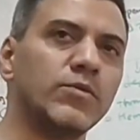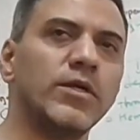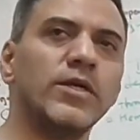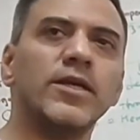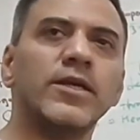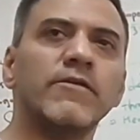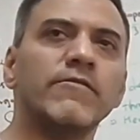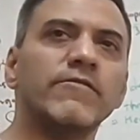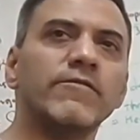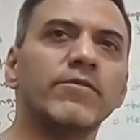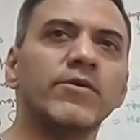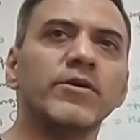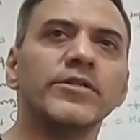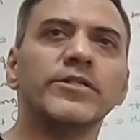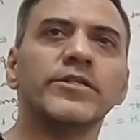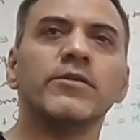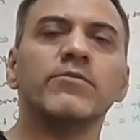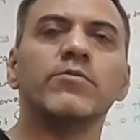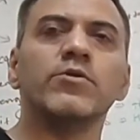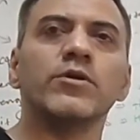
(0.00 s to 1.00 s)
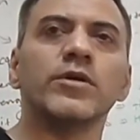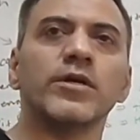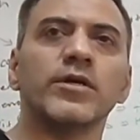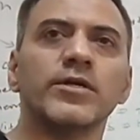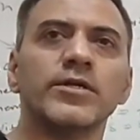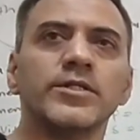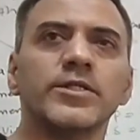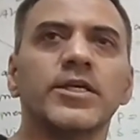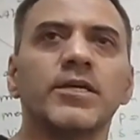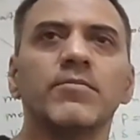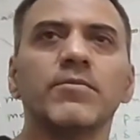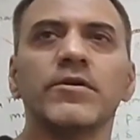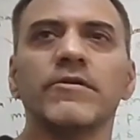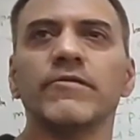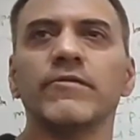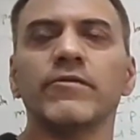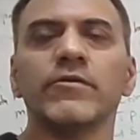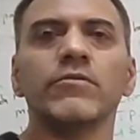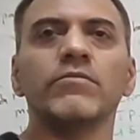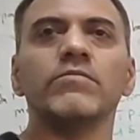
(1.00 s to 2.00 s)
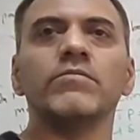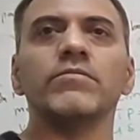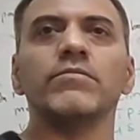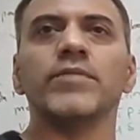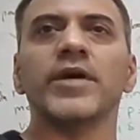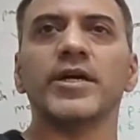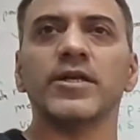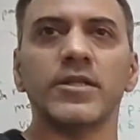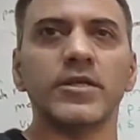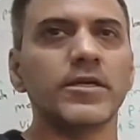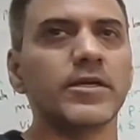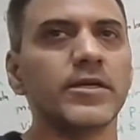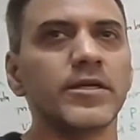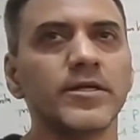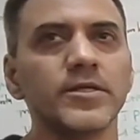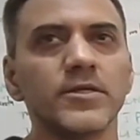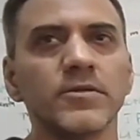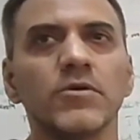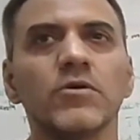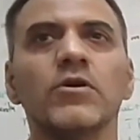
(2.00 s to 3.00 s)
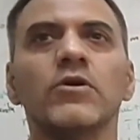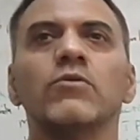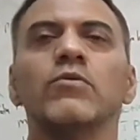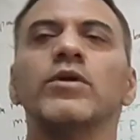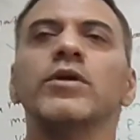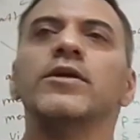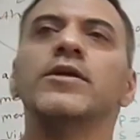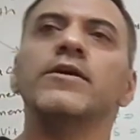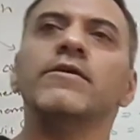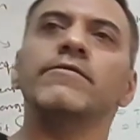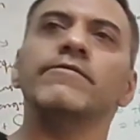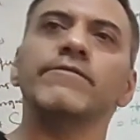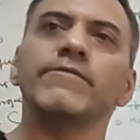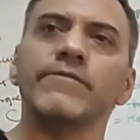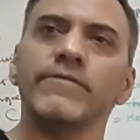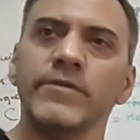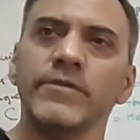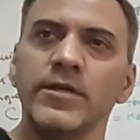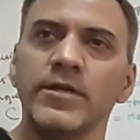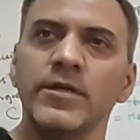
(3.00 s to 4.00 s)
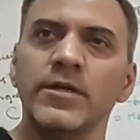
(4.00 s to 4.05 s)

We give more streptokinase coming from bacteria, or we give,